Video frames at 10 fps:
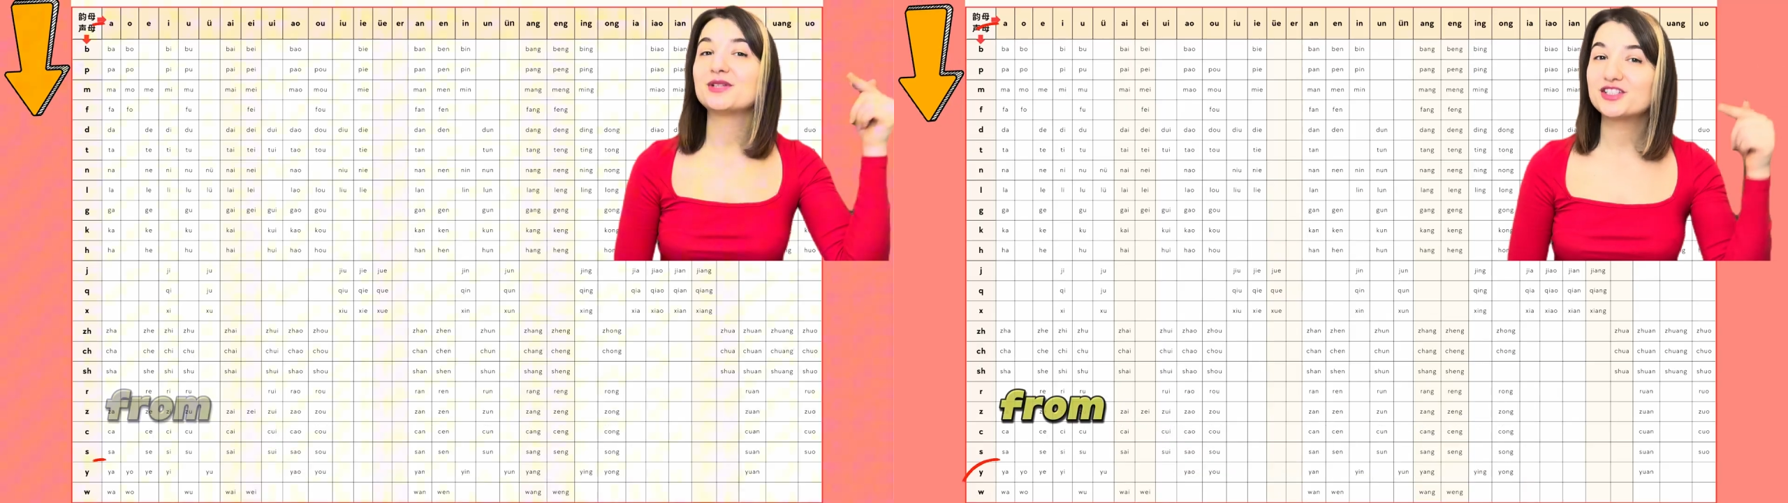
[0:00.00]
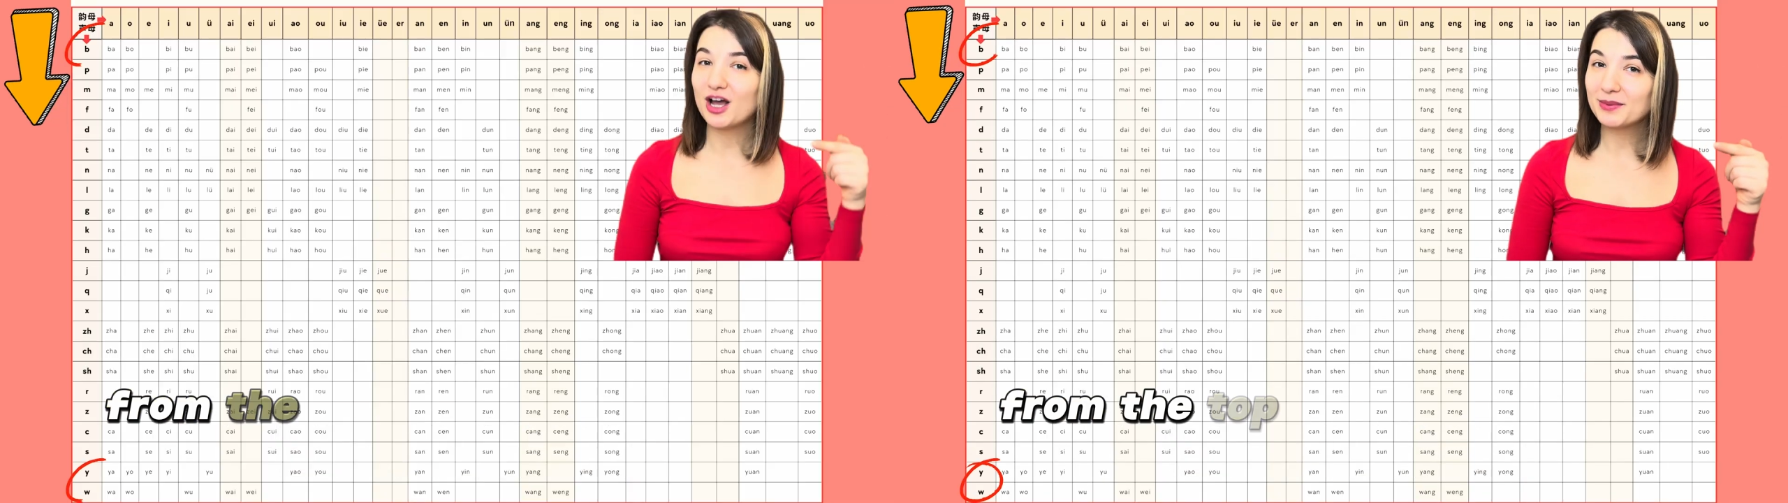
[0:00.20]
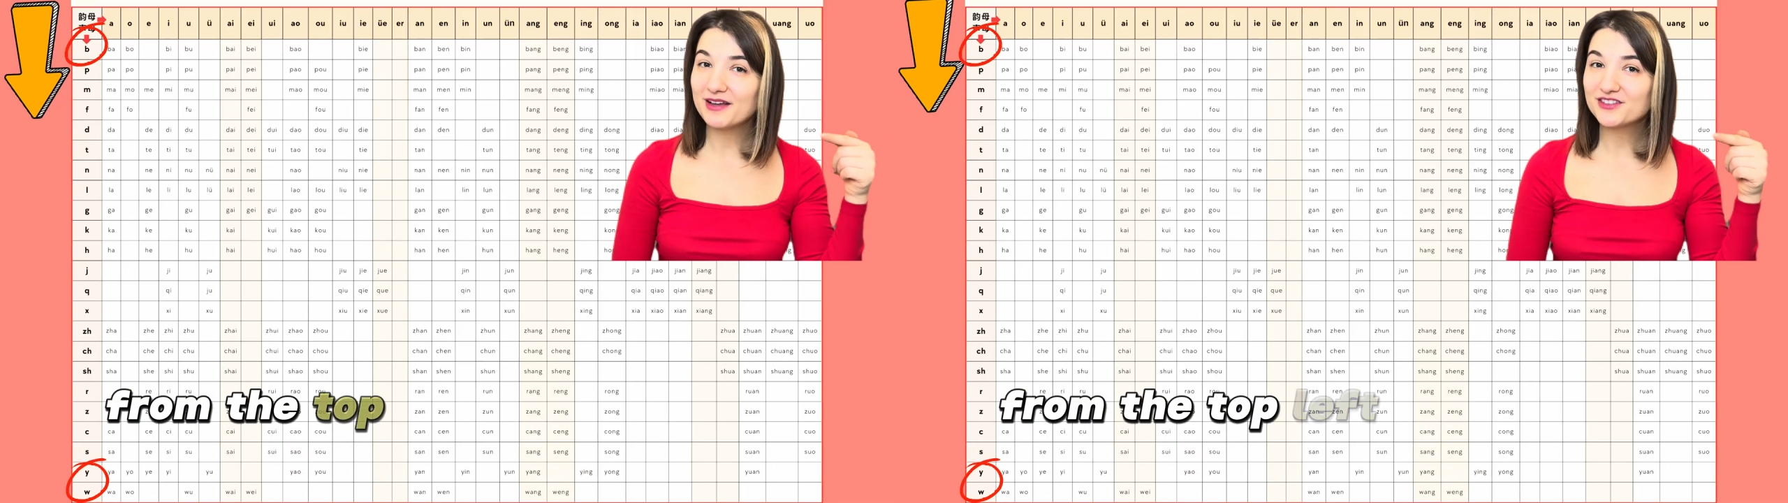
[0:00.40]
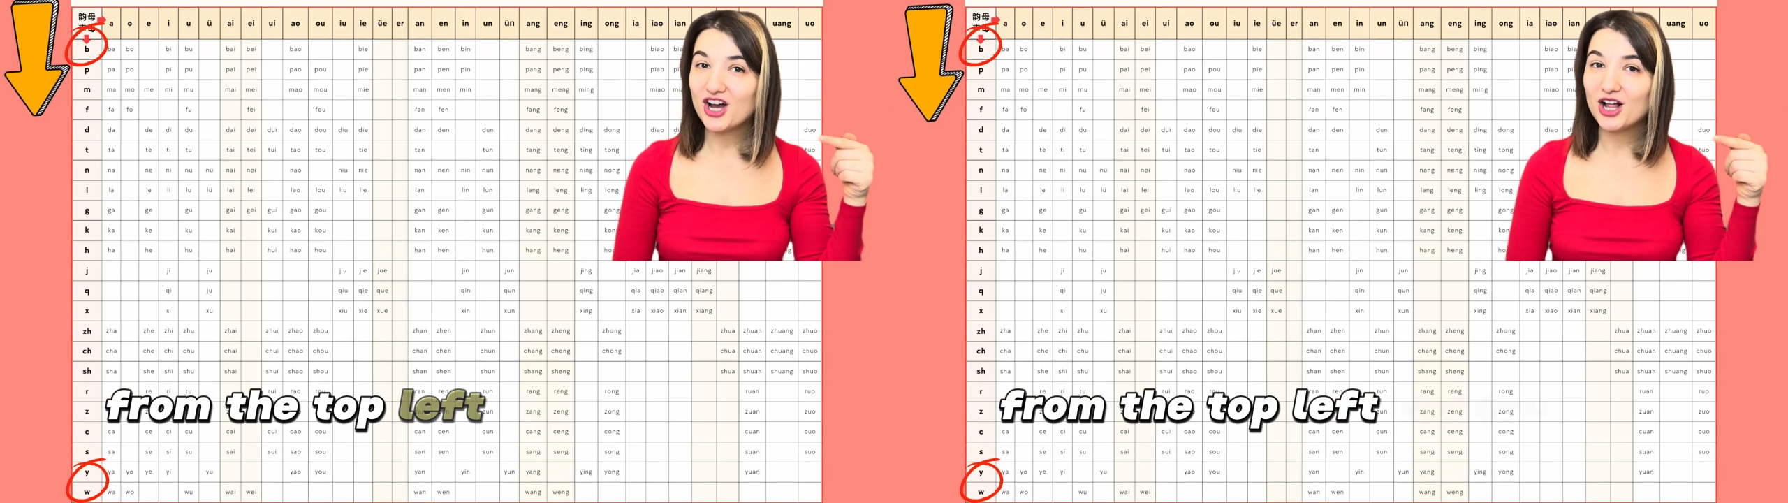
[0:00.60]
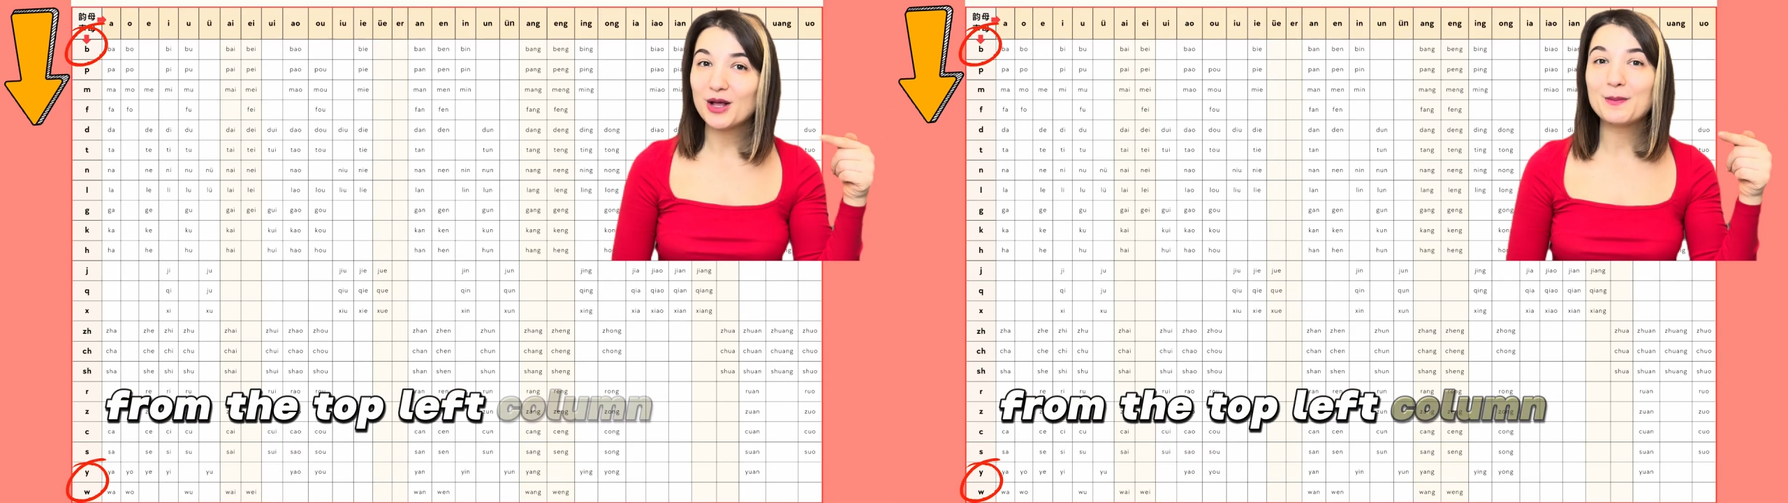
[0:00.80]
the top left
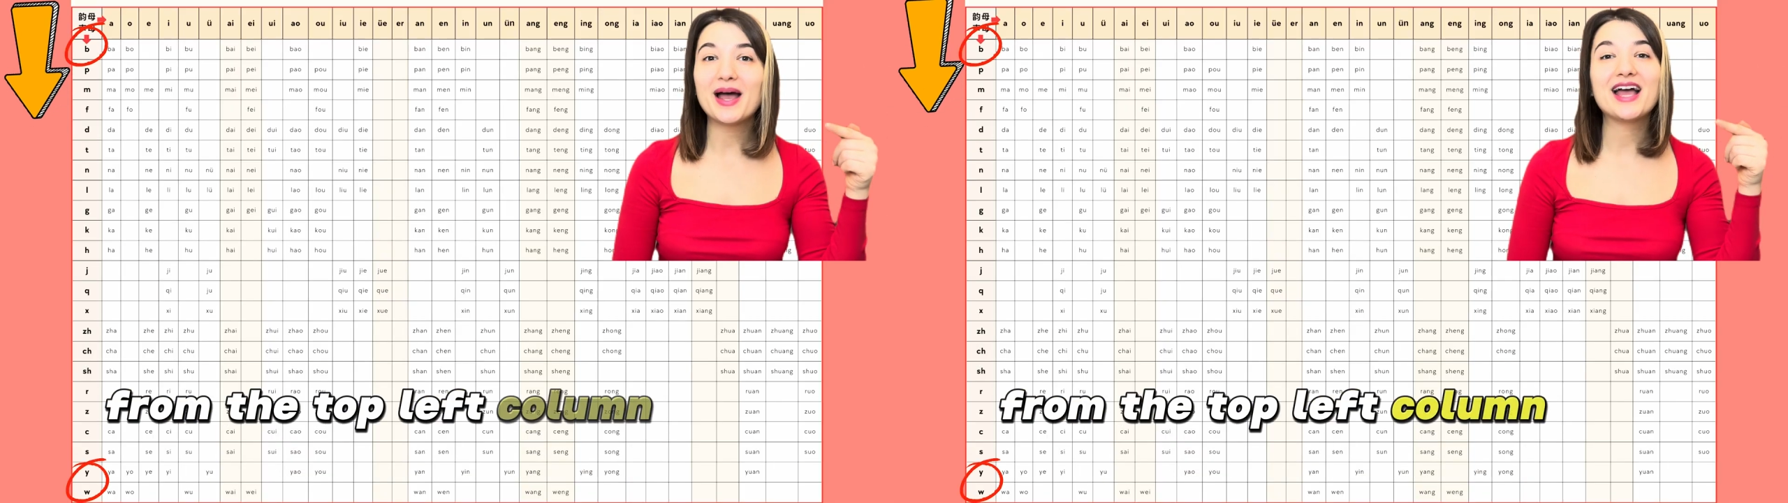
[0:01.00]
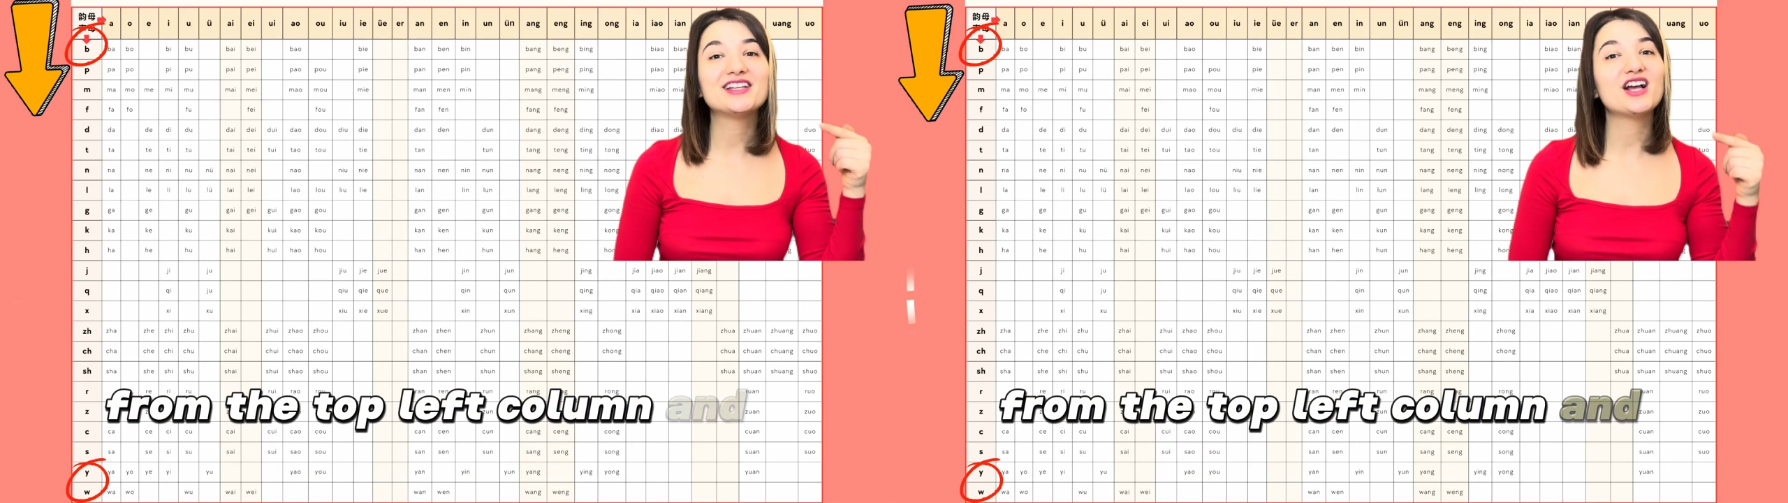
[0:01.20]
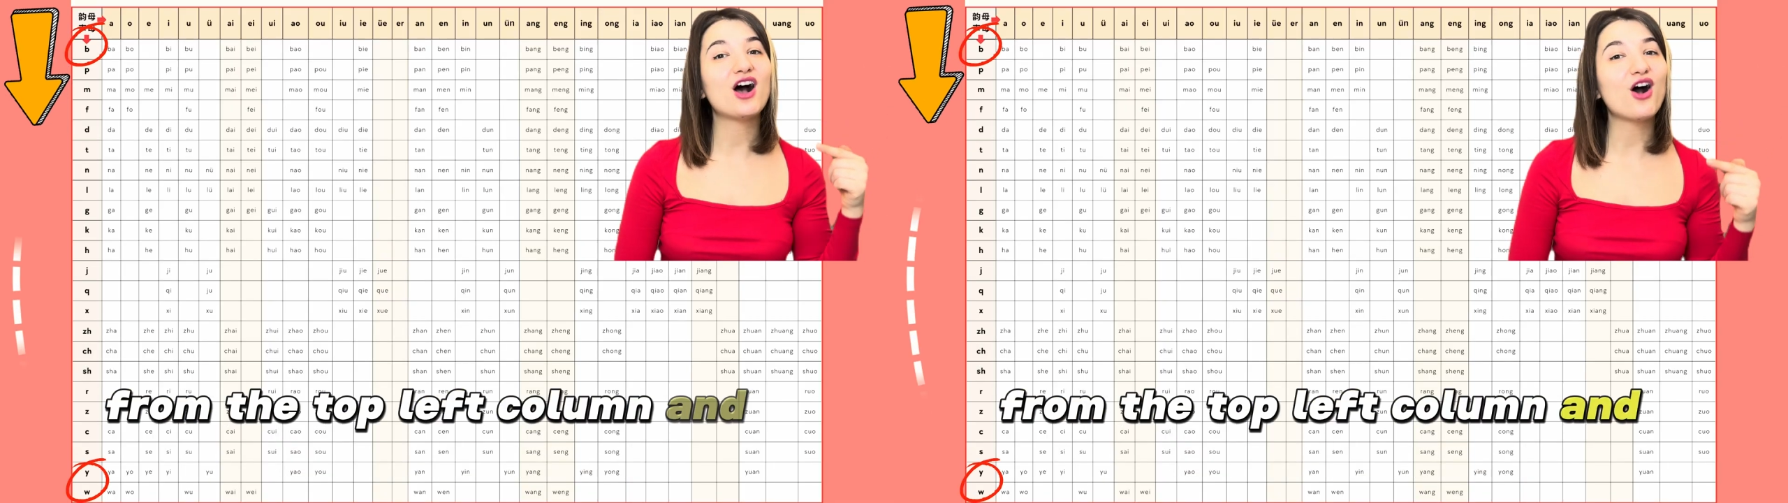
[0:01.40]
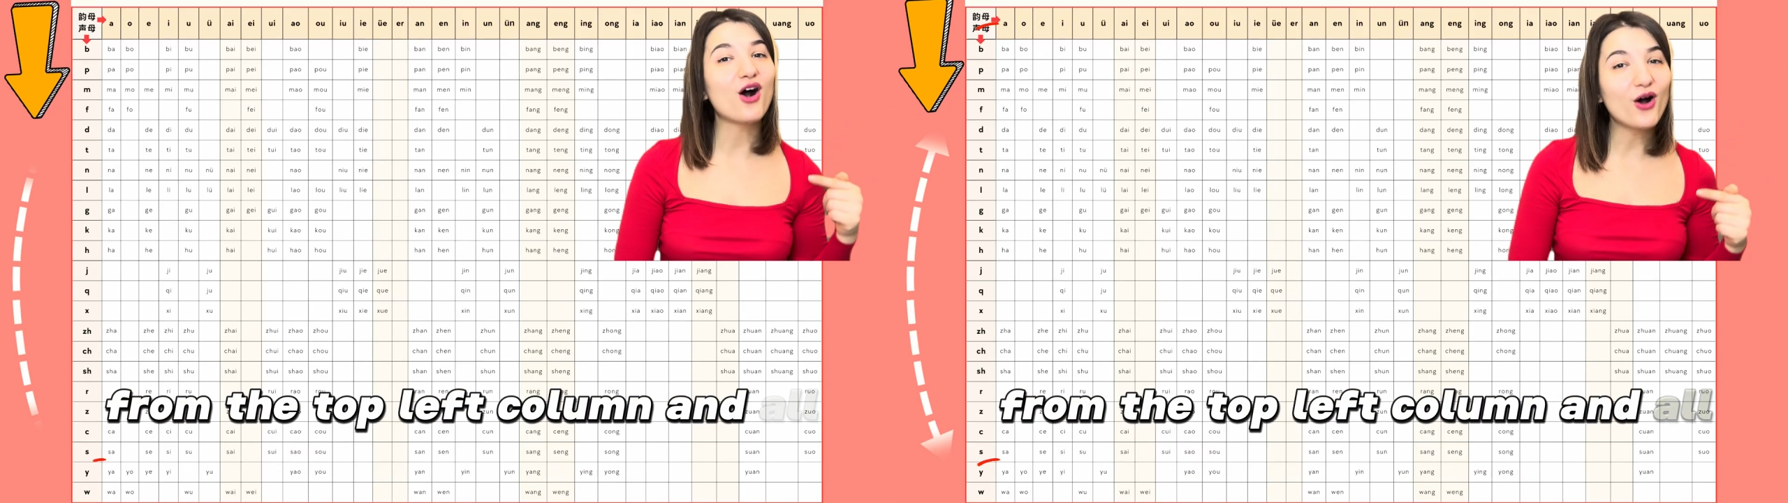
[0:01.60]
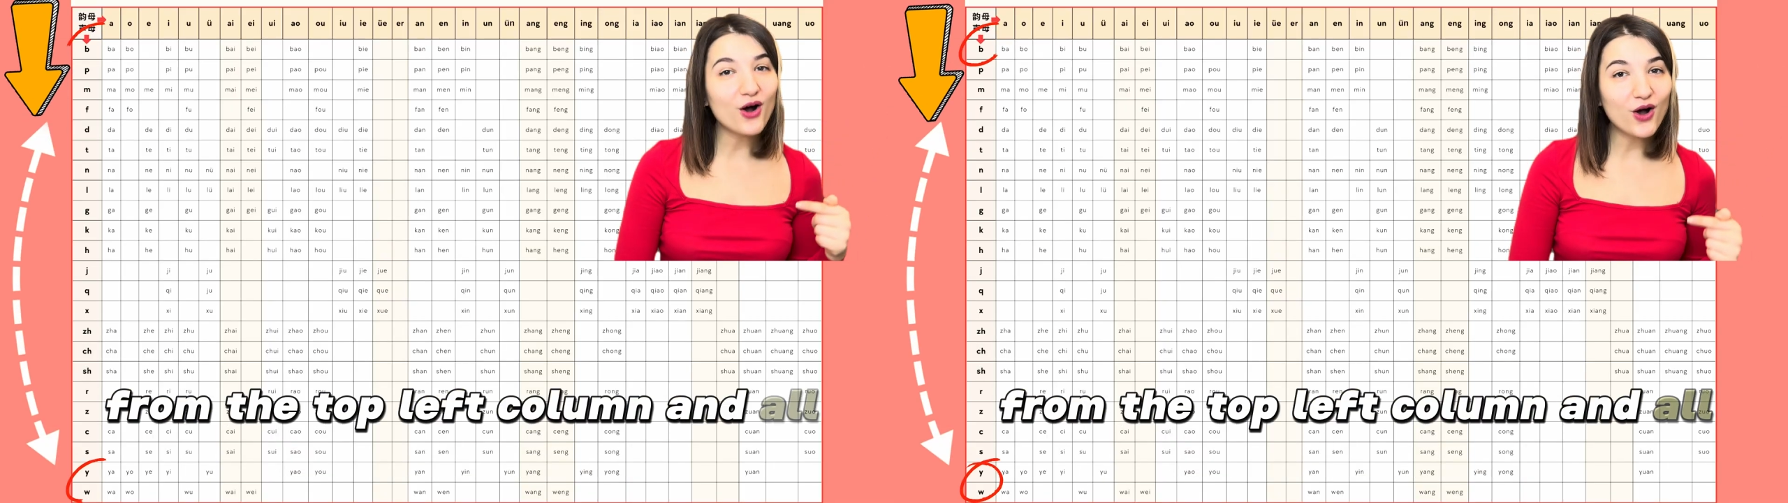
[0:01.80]
column and
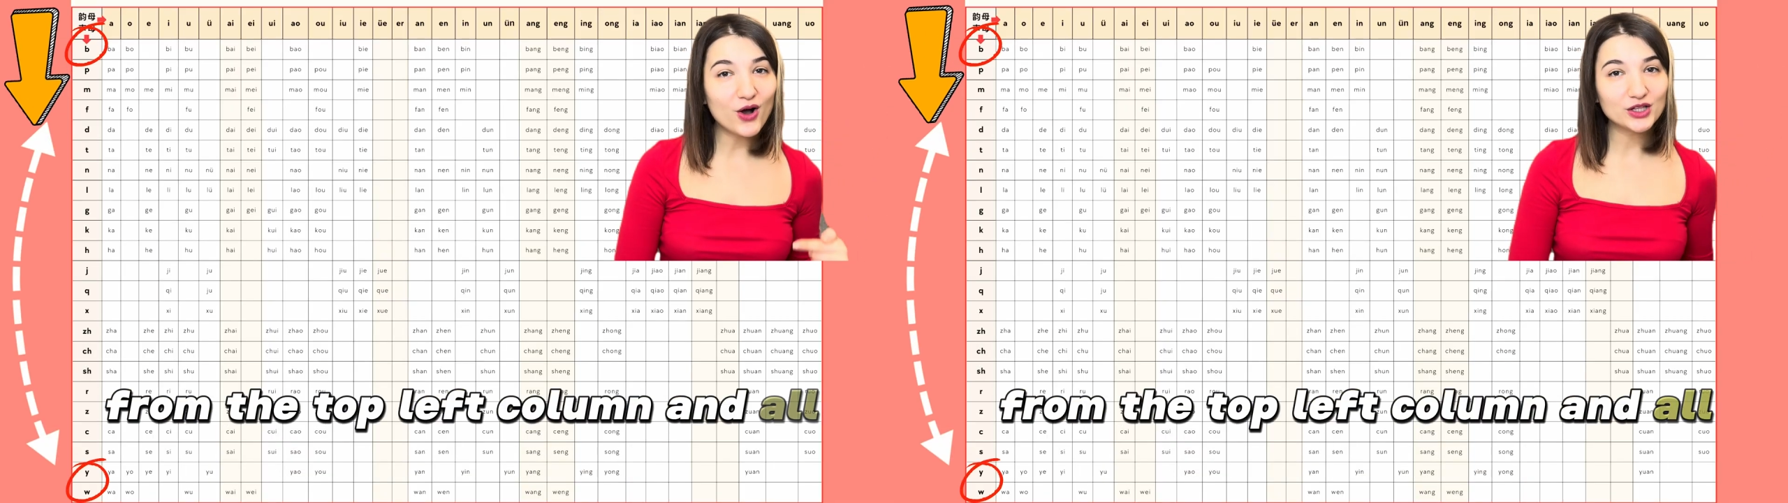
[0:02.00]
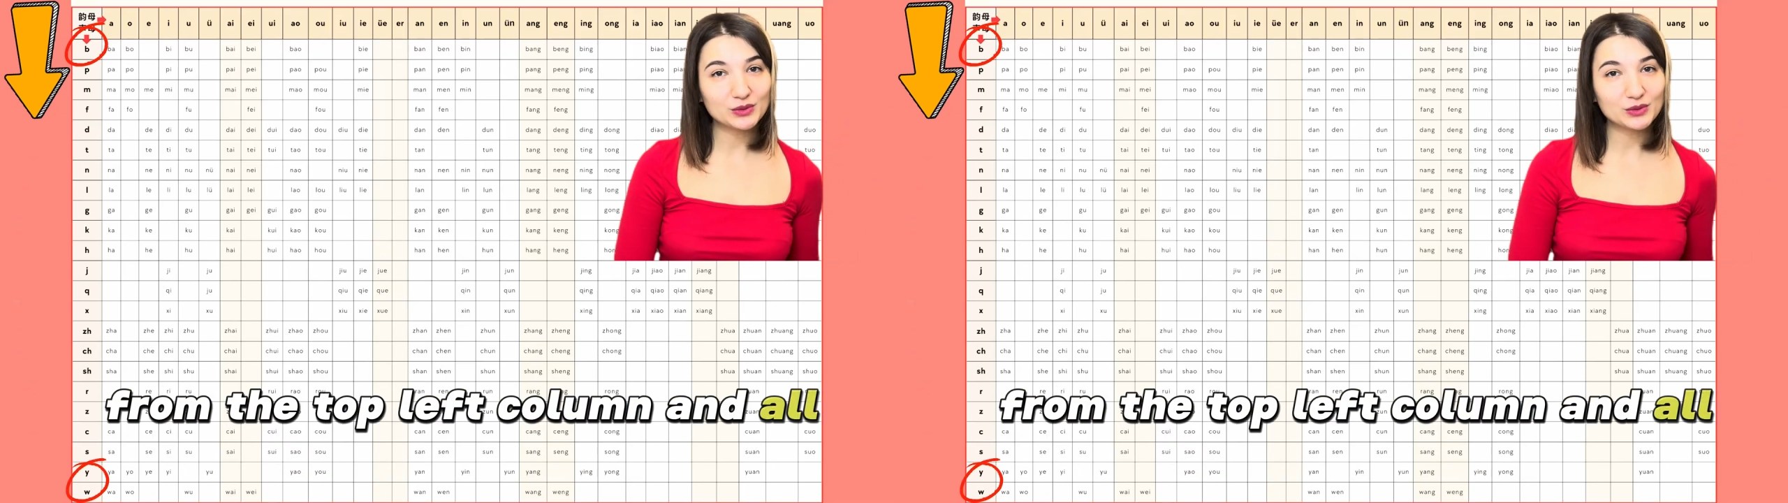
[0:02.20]
all the